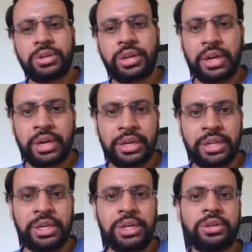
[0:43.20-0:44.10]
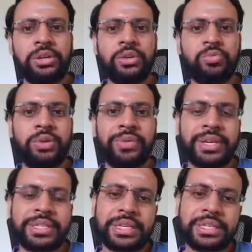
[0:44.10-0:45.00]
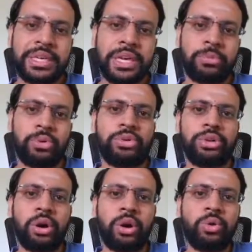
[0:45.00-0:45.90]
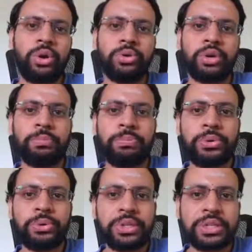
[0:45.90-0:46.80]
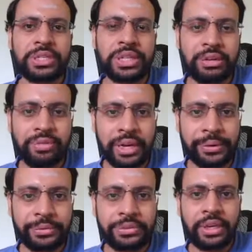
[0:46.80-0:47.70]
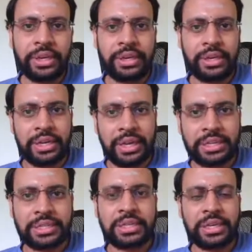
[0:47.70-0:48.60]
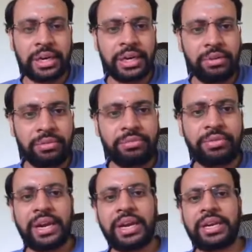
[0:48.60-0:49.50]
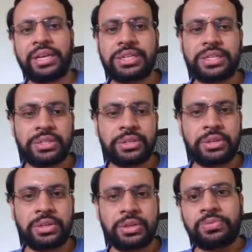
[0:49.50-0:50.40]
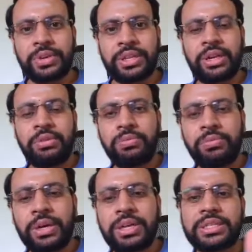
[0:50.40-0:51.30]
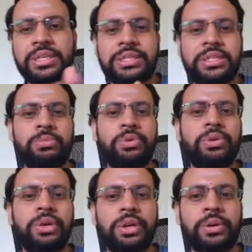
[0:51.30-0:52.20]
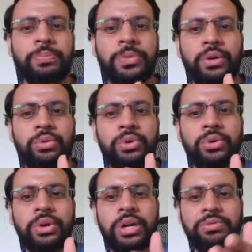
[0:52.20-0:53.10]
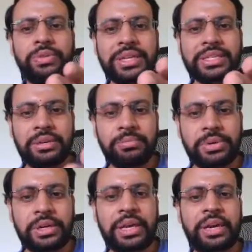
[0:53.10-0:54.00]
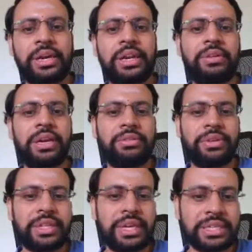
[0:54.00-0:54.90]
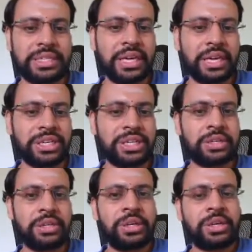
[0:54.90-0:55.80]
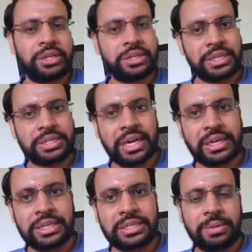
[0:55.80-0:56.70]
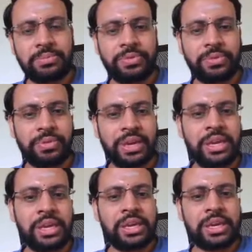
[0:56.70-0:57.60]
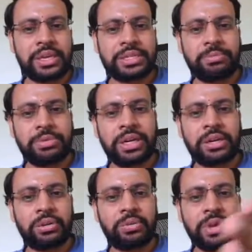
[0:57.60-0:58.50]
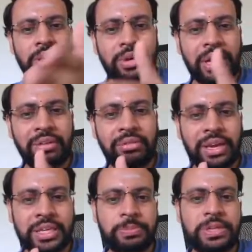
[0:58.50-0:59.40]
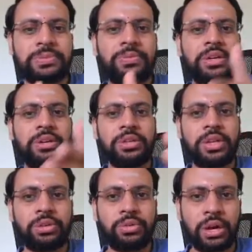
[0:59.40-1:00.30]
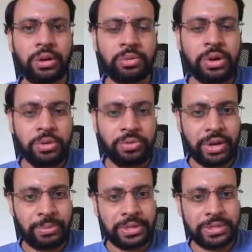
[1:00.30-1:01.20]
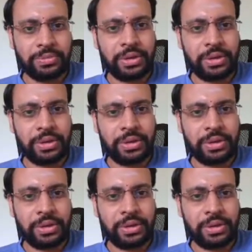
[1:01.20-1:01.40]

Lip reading: And then we were discussing about how do you compute these derivatives in x and y directions. For that we discussed about how you do it. For example, derivative in the x direction, it's exactly same for y, except that now where you have x plus 1, there you have y plus 1.